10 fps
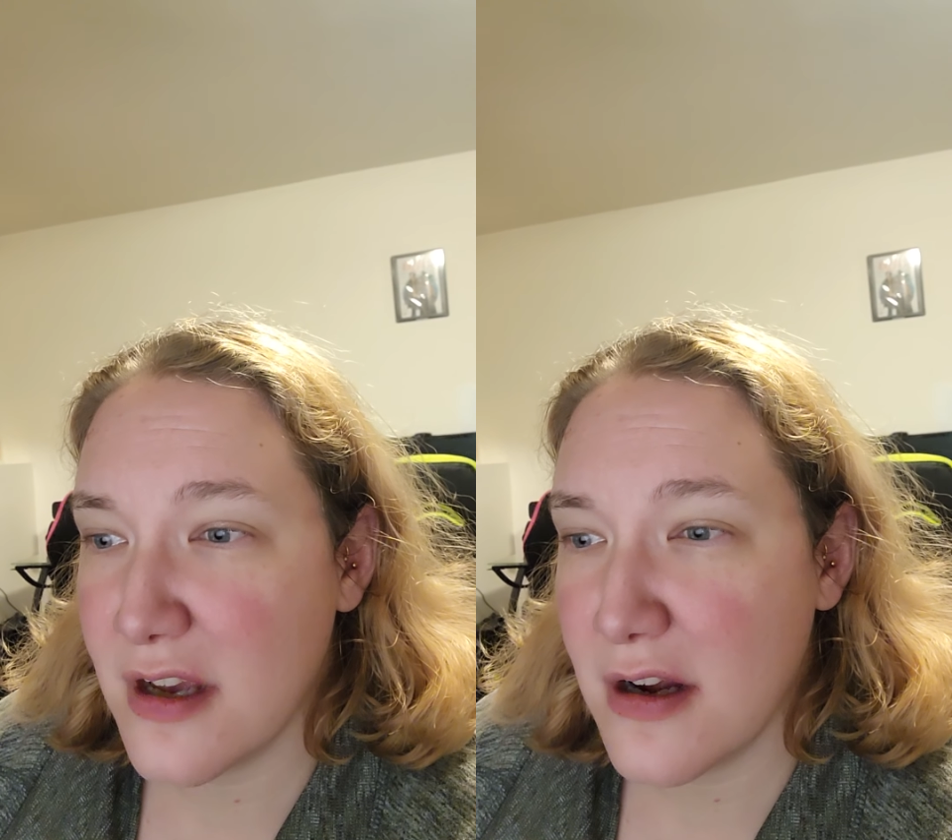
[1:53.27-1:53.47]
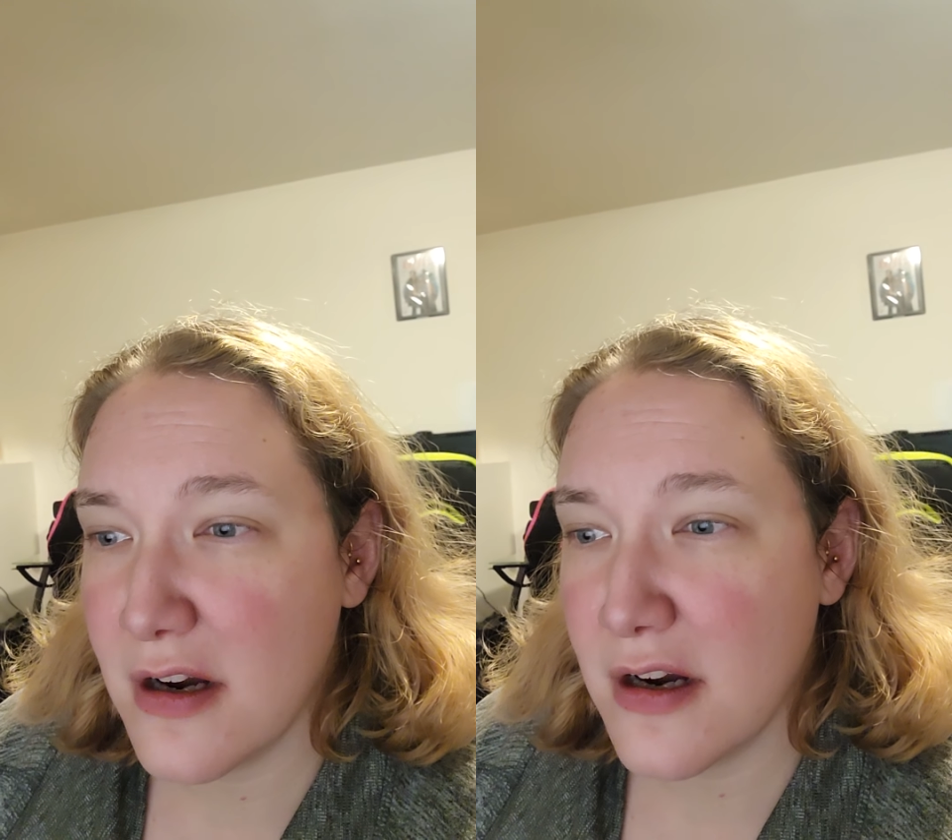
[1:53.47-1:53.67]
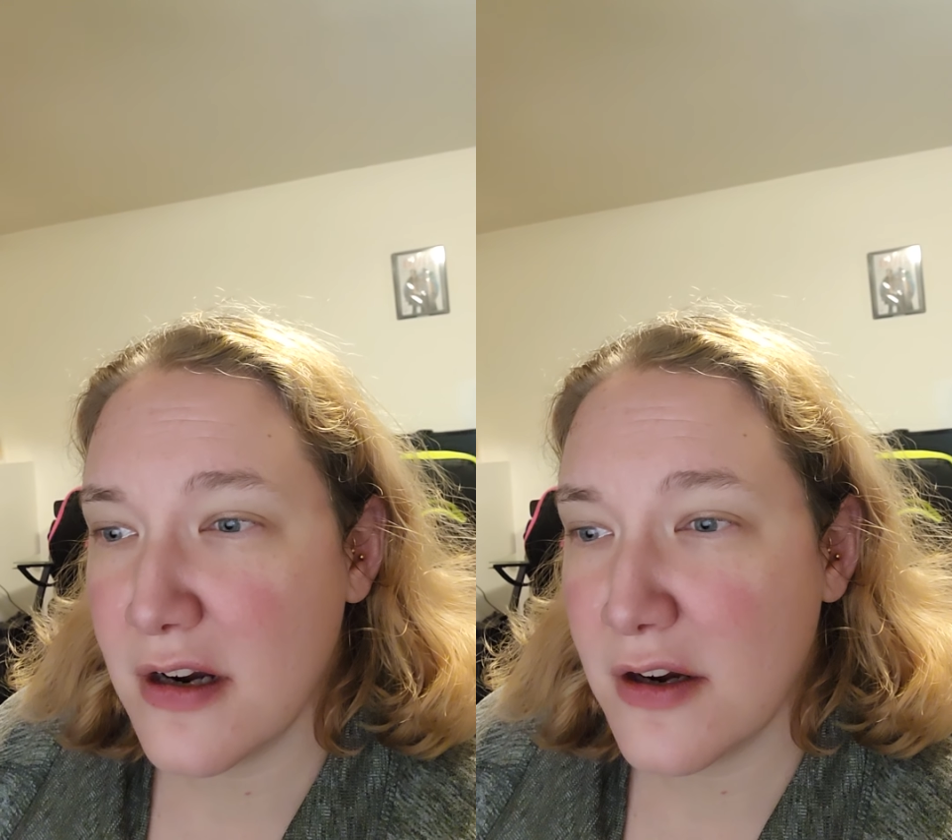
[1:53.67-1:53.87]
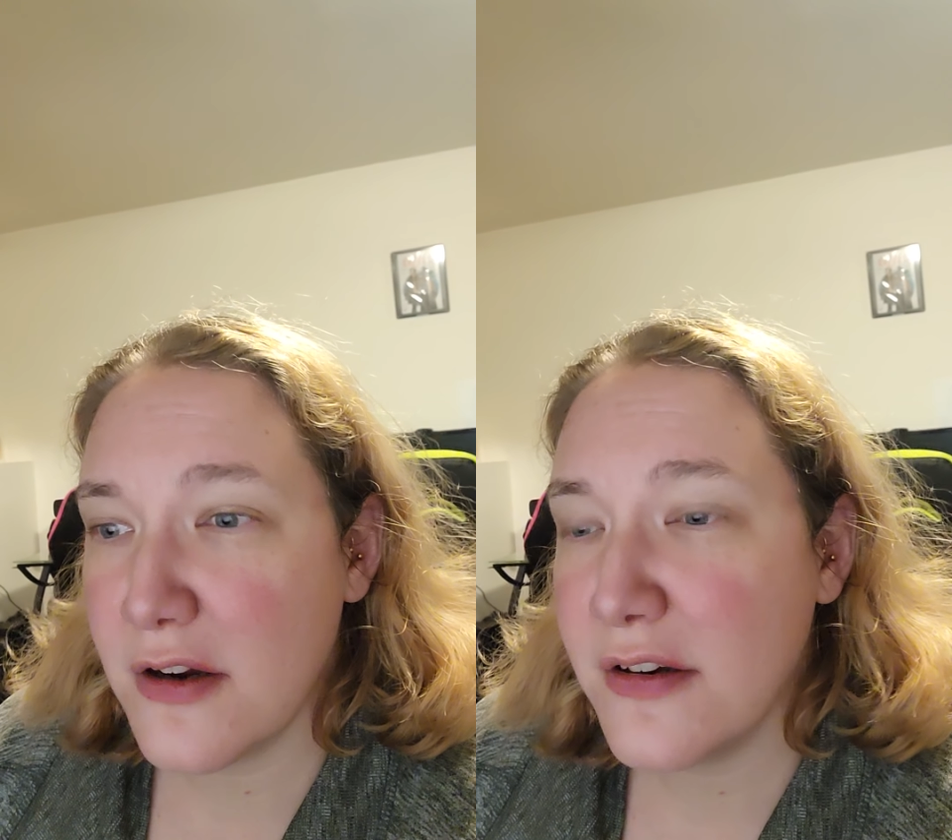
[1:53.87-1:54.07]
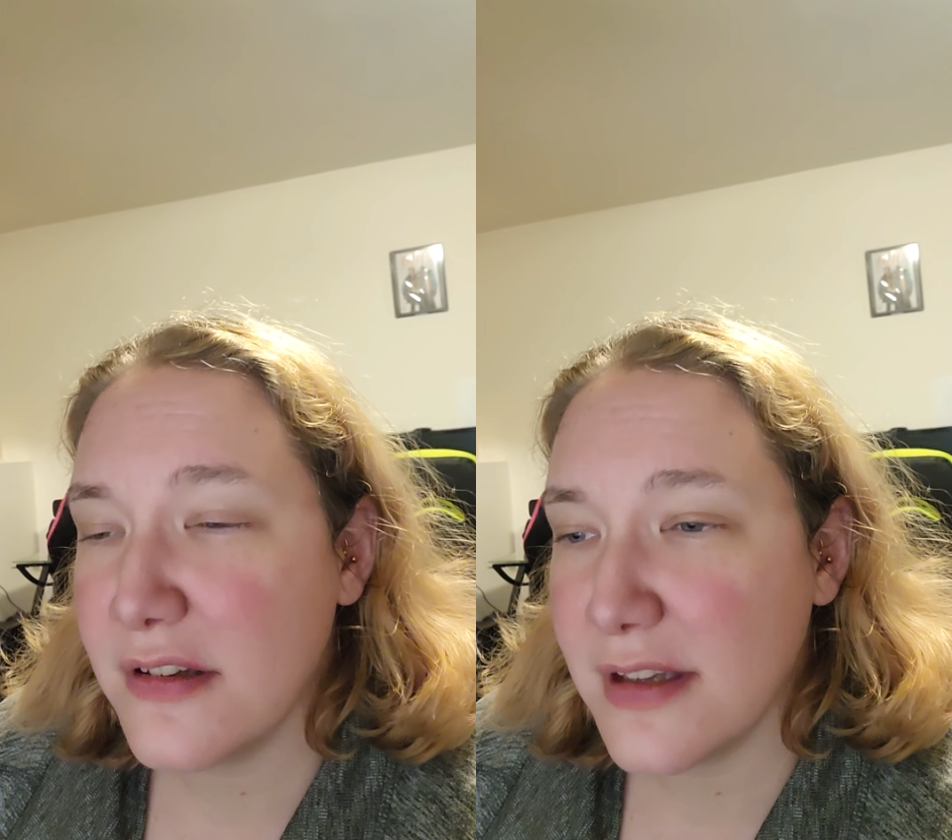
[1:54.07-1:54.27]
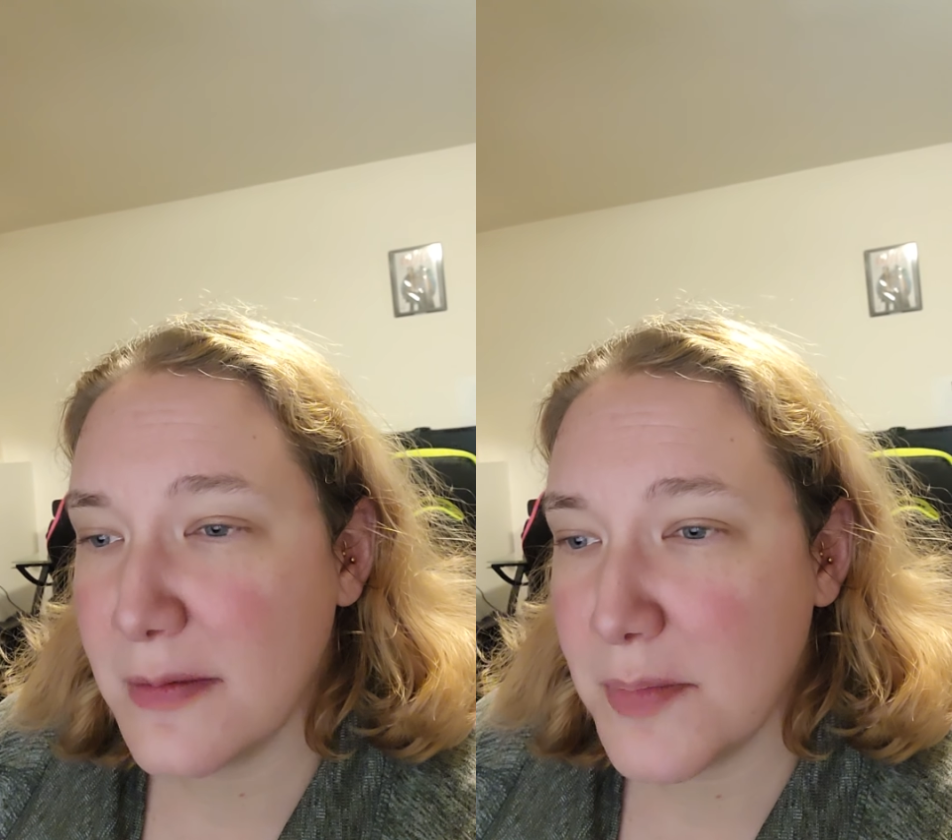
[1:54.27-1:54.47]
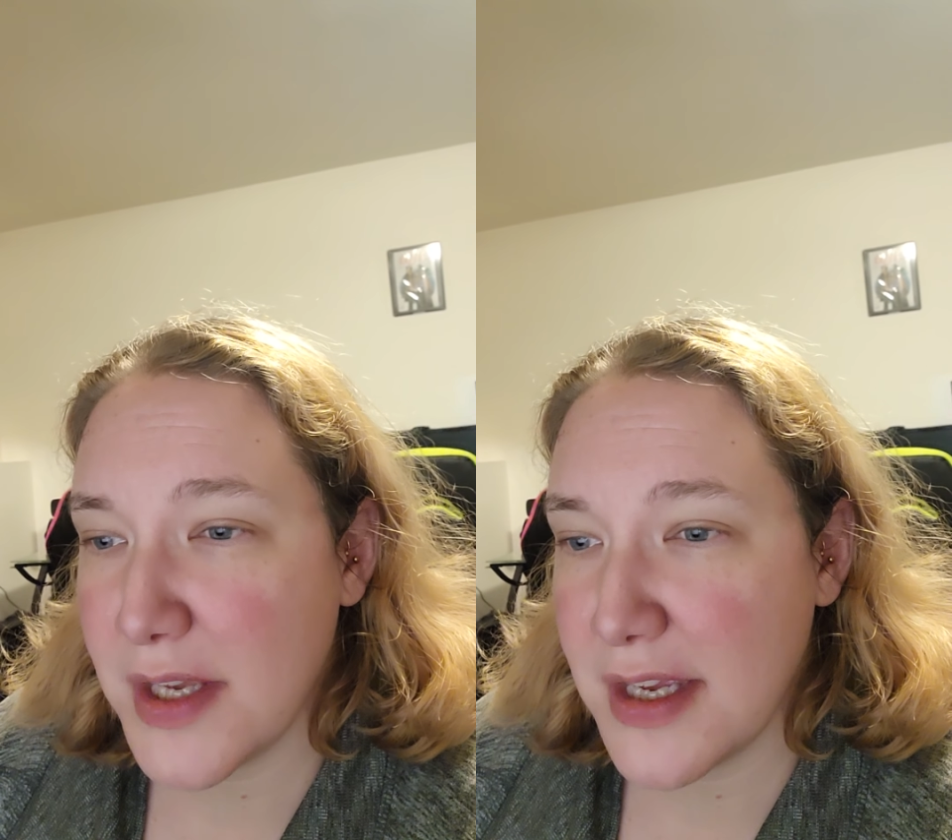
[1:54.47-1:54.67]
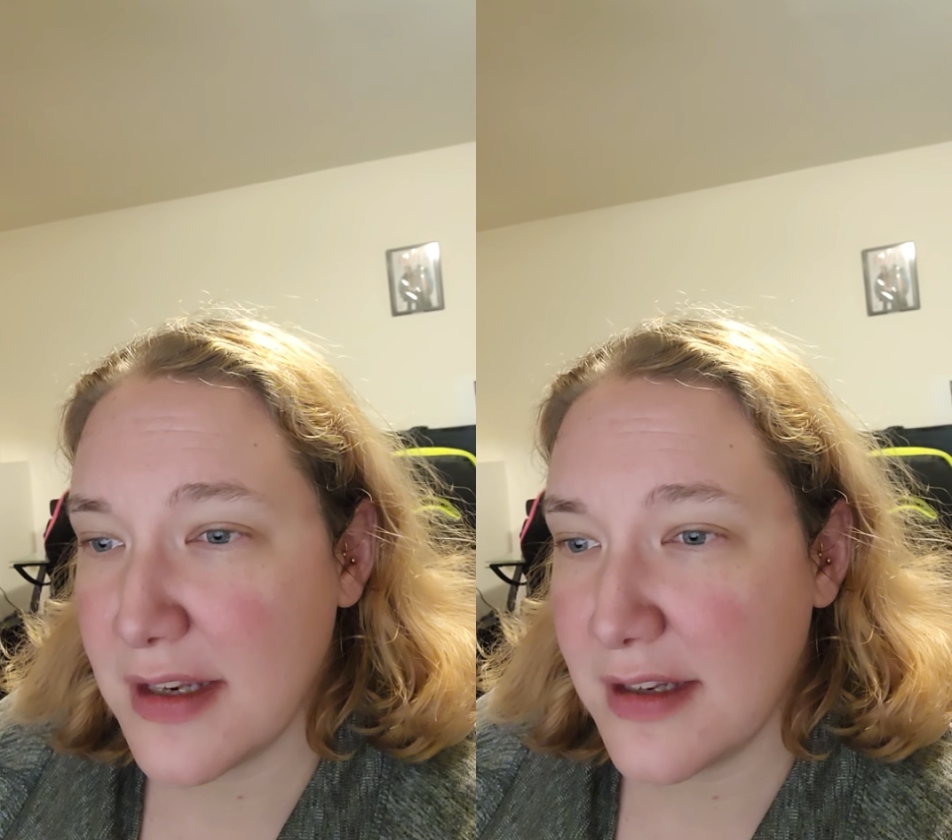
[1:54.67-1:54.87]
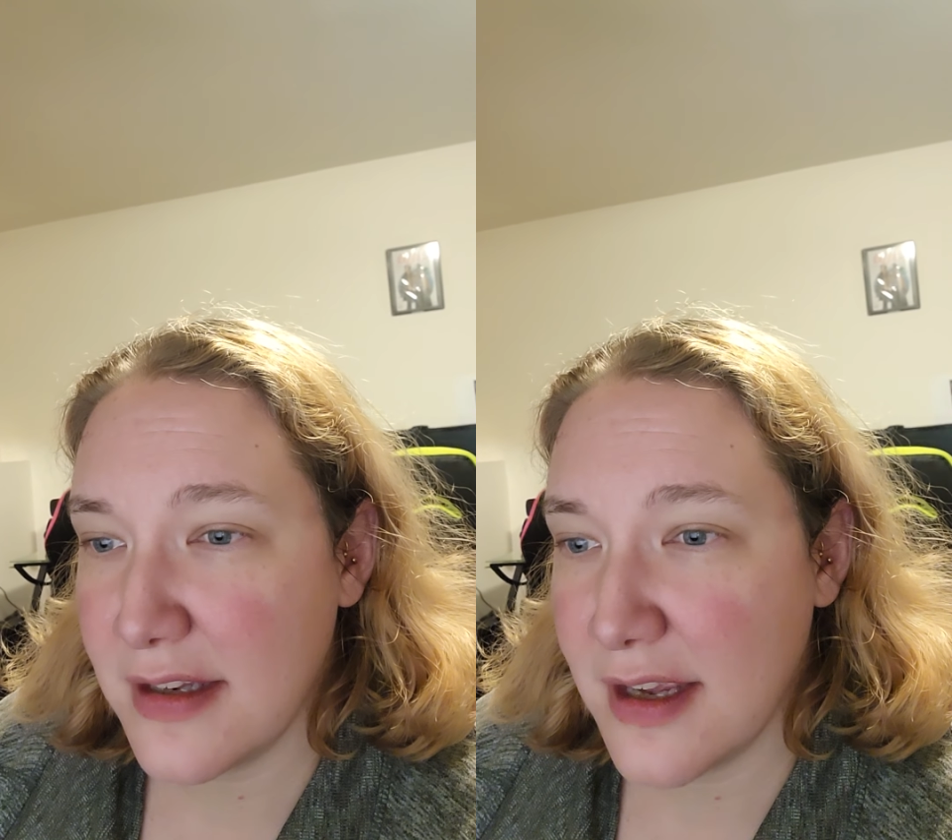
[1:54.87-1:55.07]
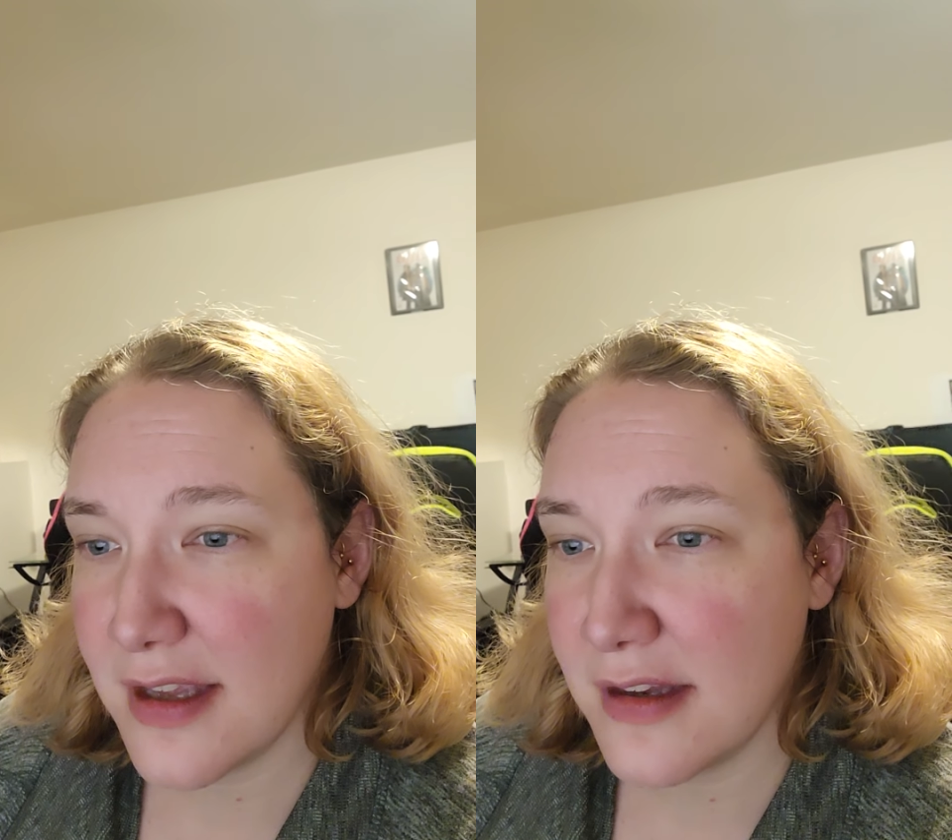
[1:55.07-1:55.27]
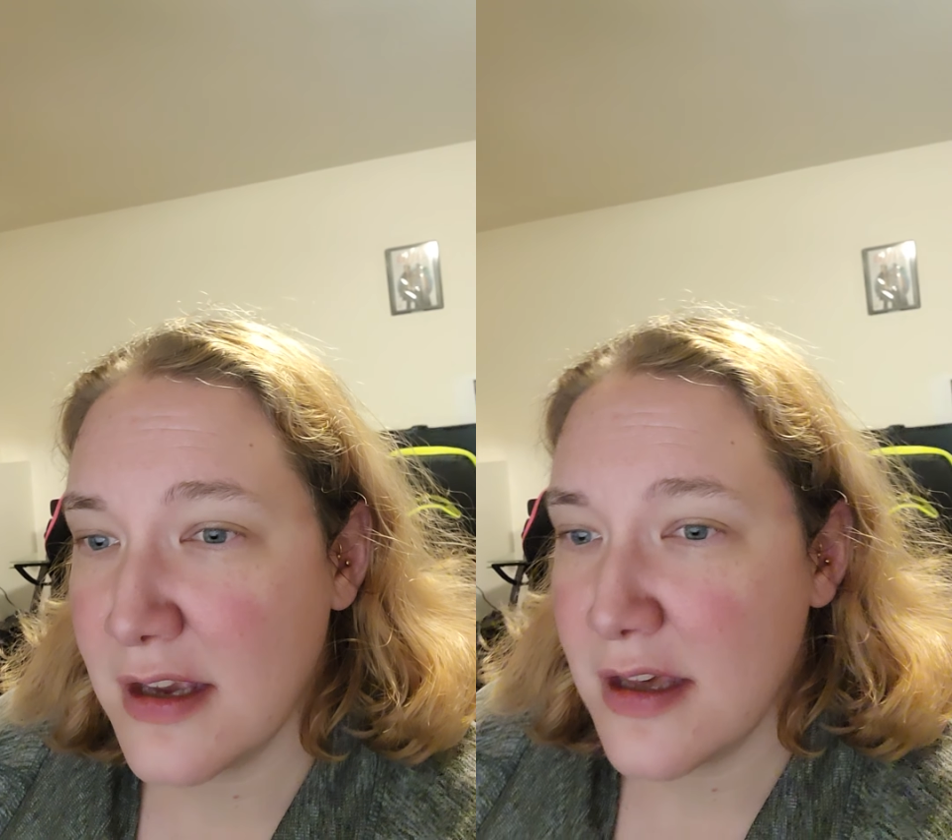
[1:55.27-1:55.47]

are currently being done,